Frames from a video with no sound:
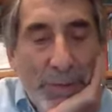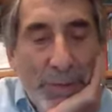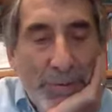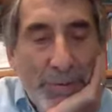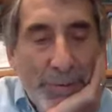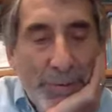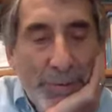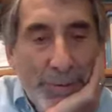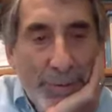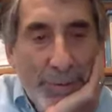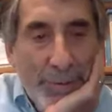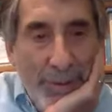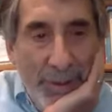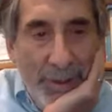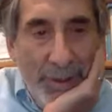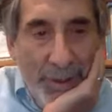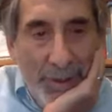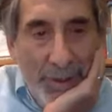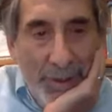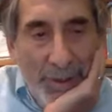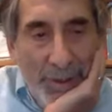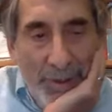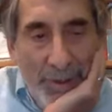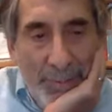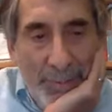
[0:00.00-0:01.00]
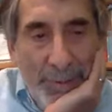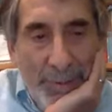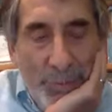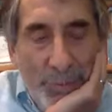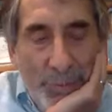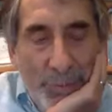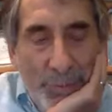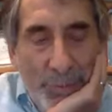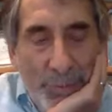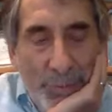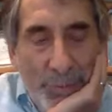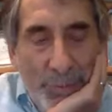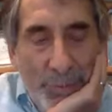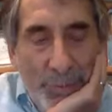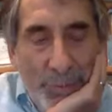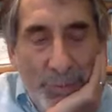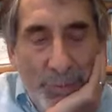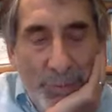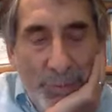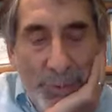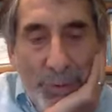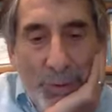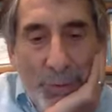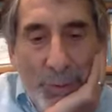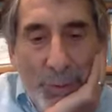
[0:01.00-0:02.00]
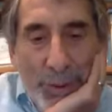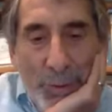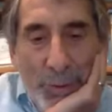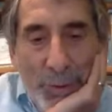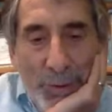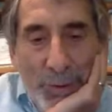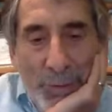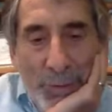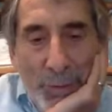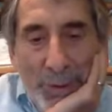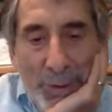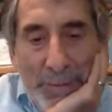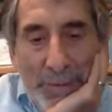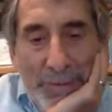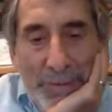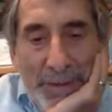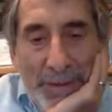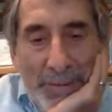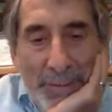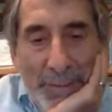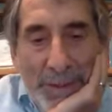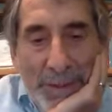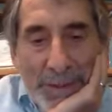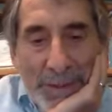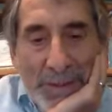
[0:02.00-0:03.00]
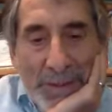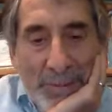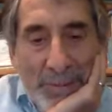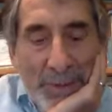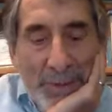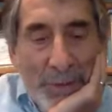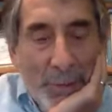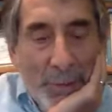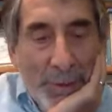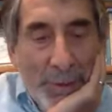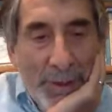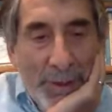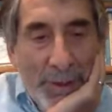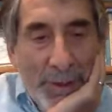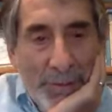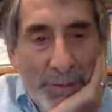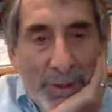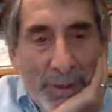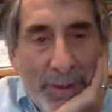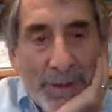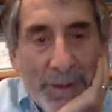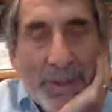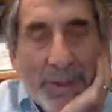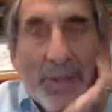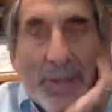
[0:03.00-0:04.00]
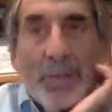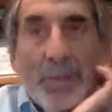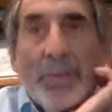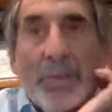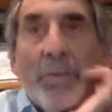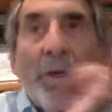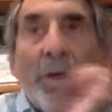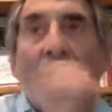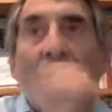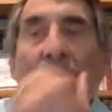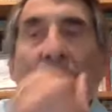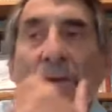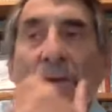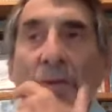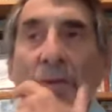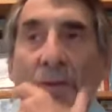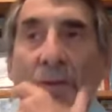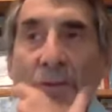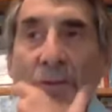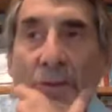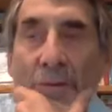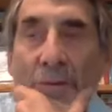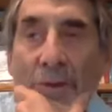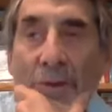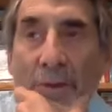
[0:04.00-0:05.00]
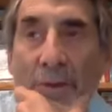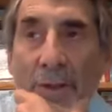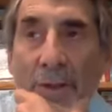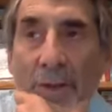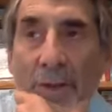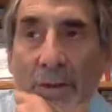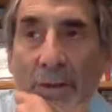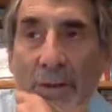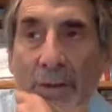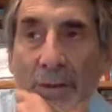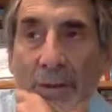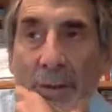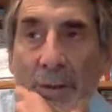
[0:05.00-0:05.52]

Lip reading: for between 1 and 25 minutes, and I've been doing that for the last couple of months, and also tuning into